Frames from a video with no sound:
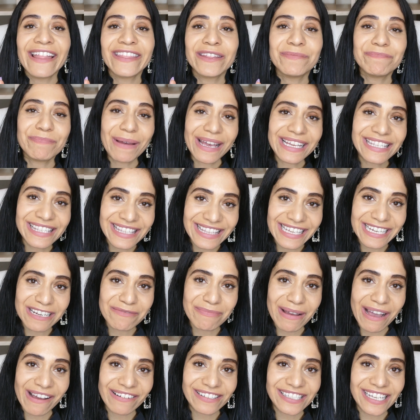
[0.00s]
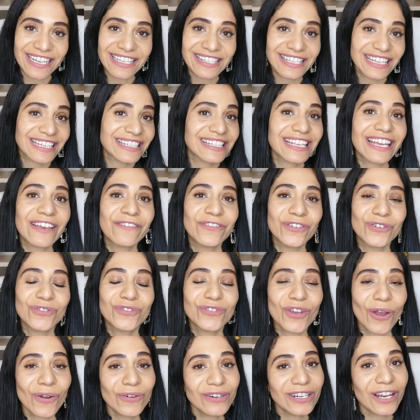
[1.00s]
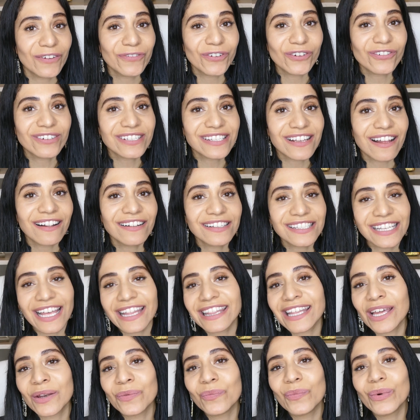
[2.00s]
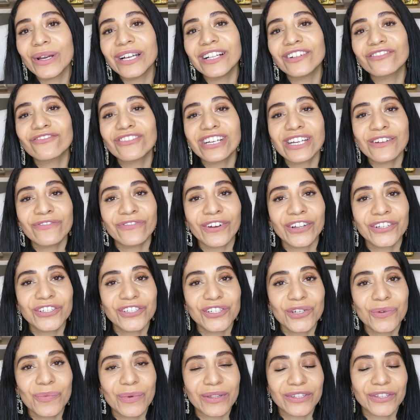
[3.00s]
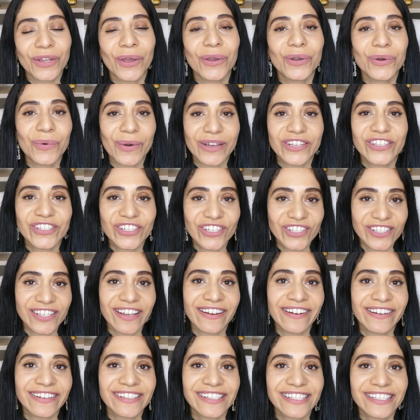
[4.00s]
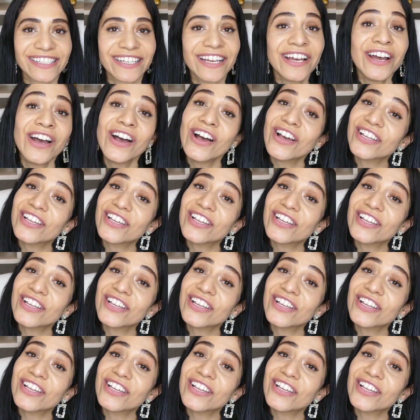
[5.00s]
and the best thing about us is if you don't love your results, then we'll refund you with no questions asked.